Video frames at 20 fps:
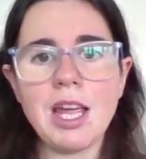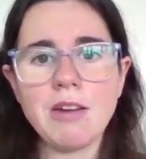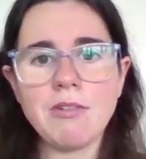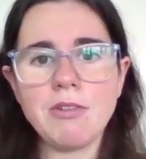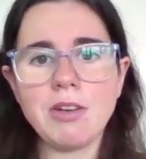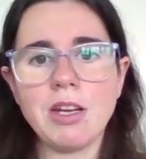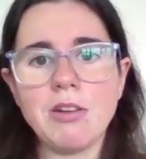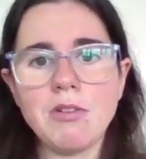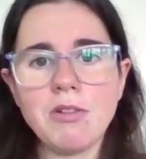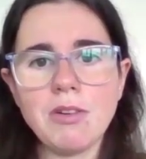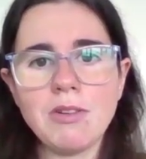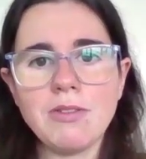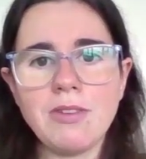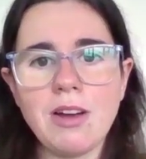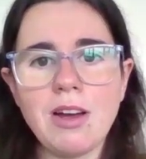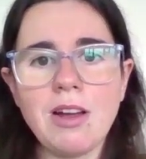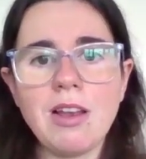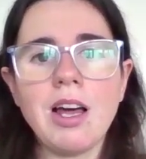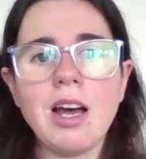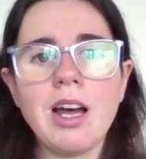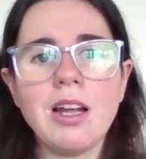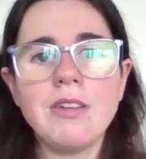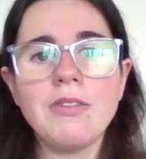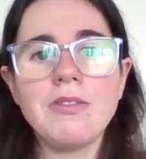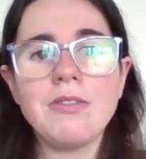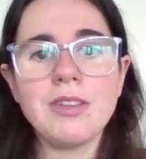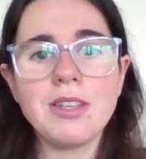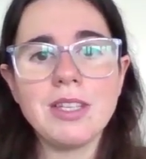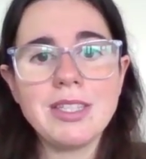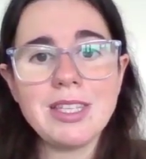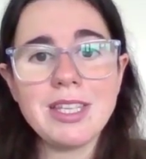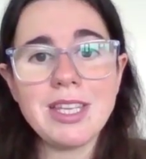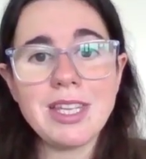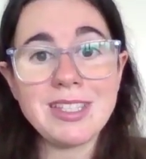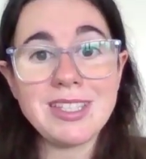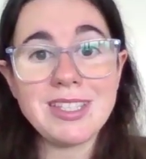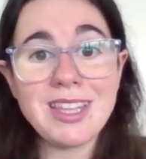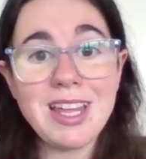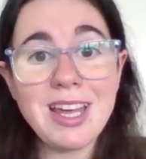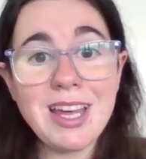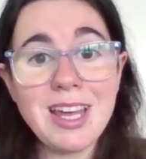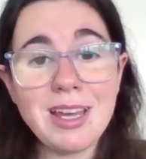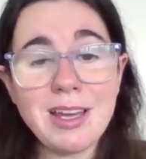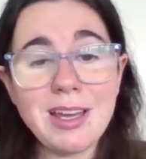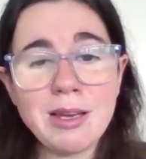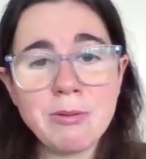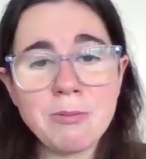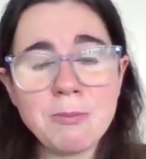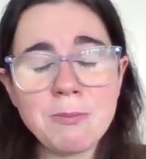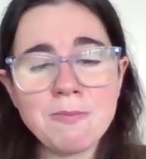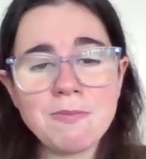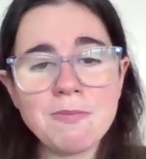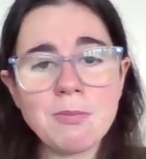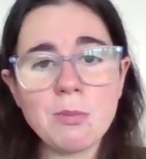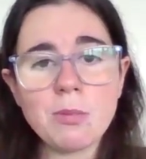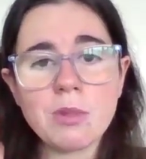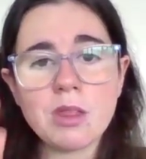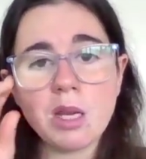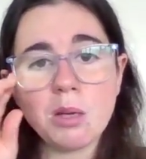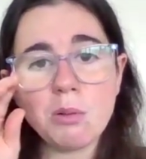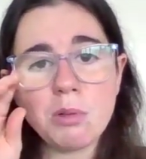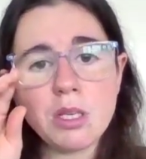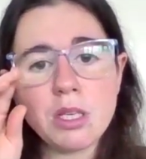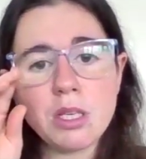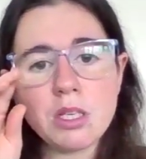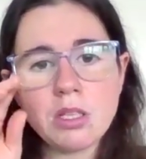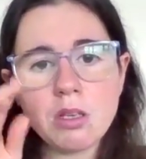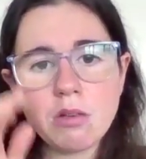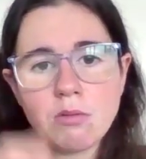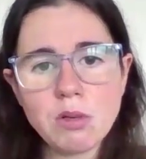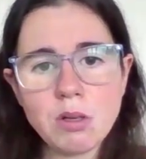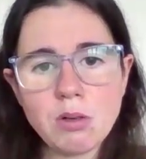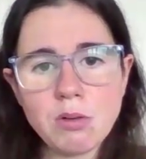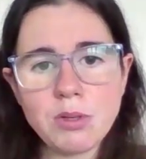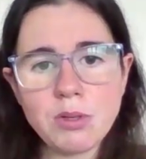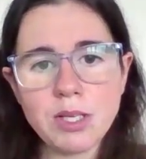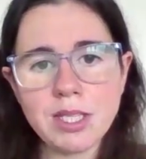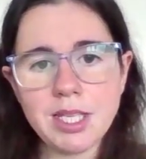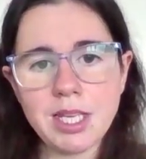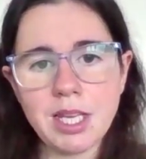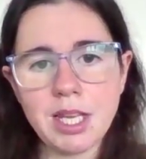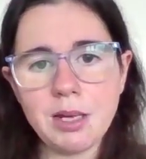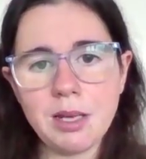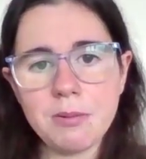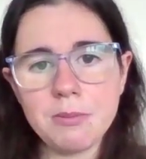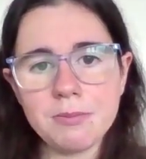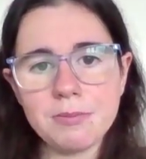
area of our life. It's there. We just don't notice it.